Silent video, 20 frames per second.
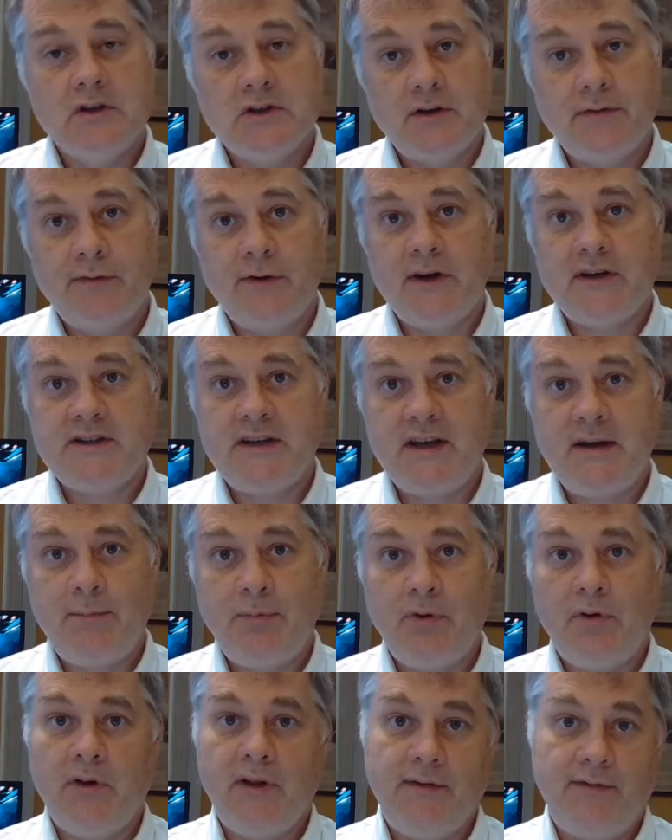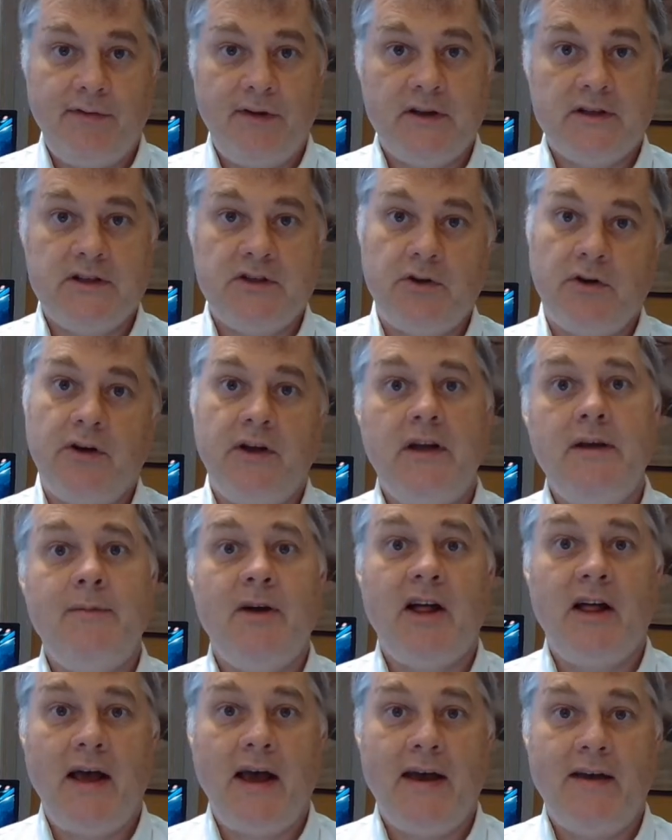So for example, if it's your
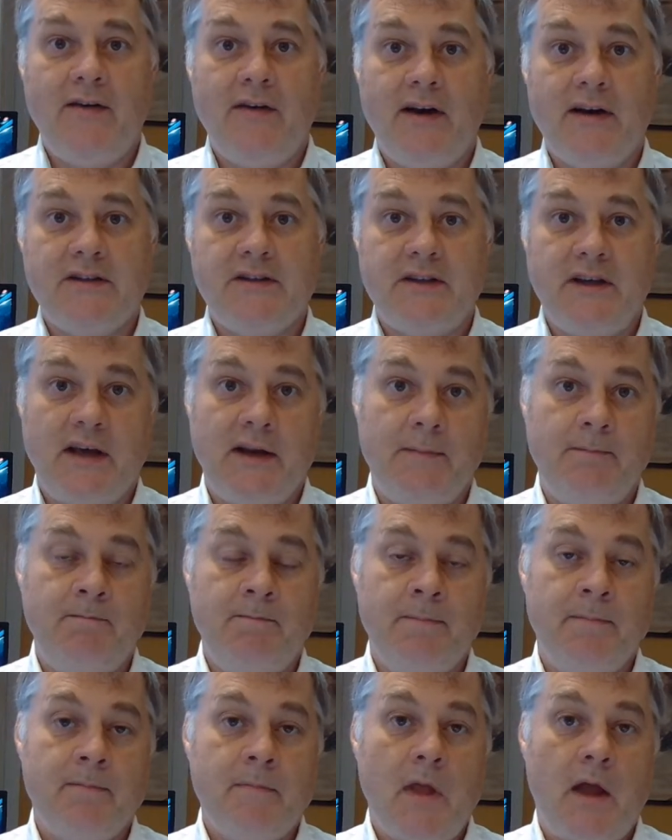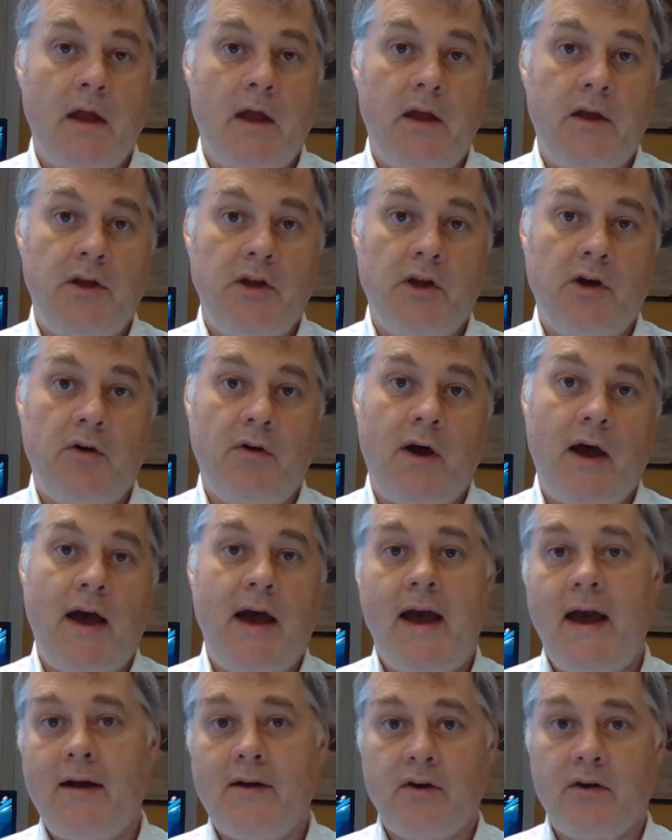email address and a
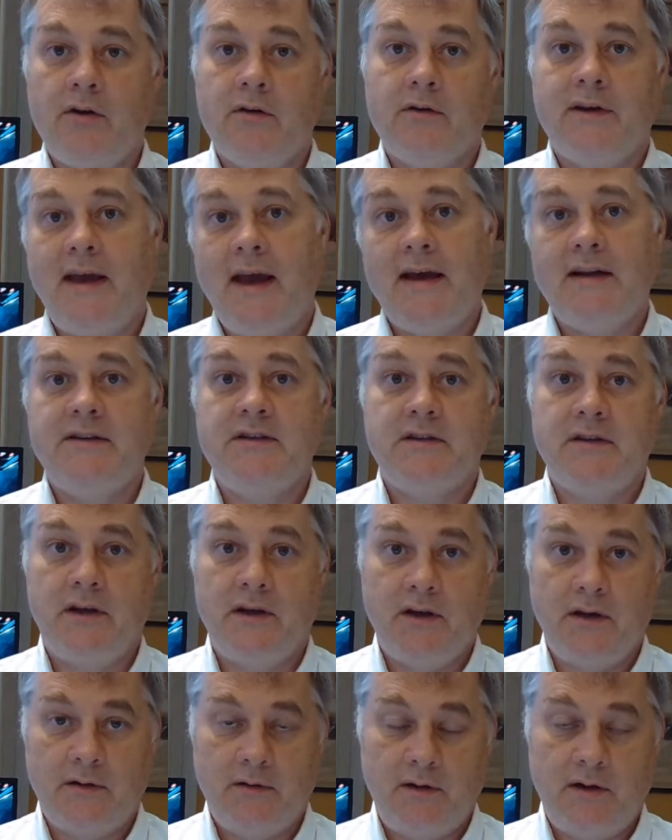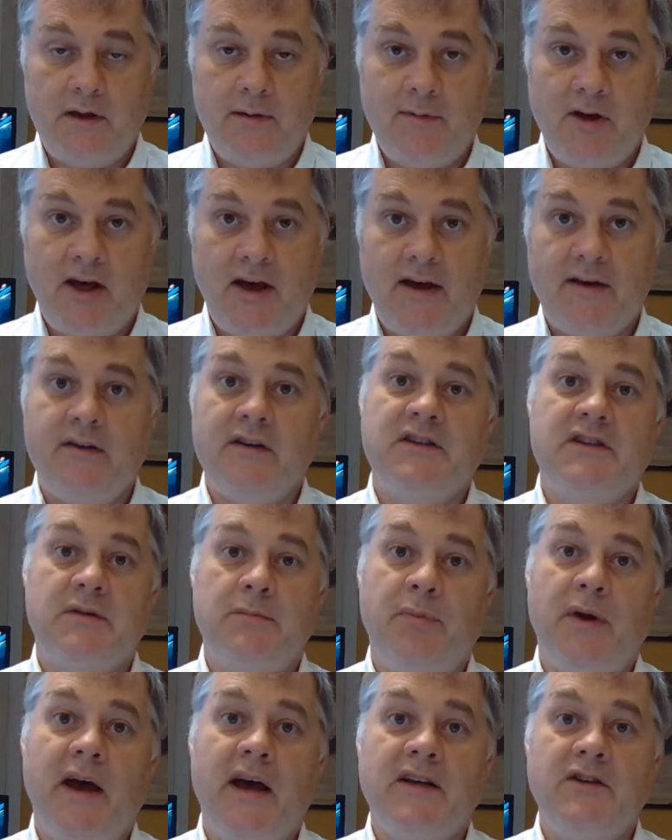hacker gets the email address
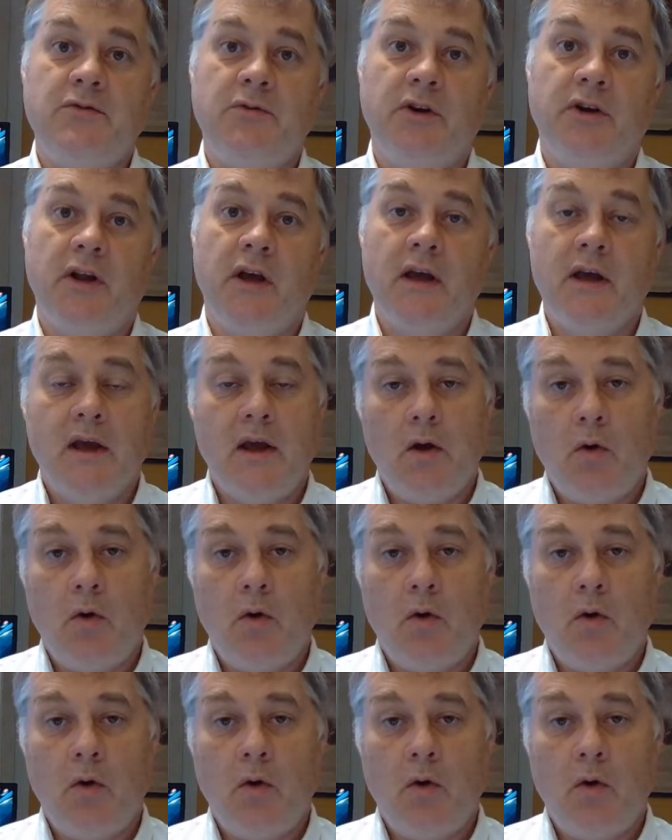and password,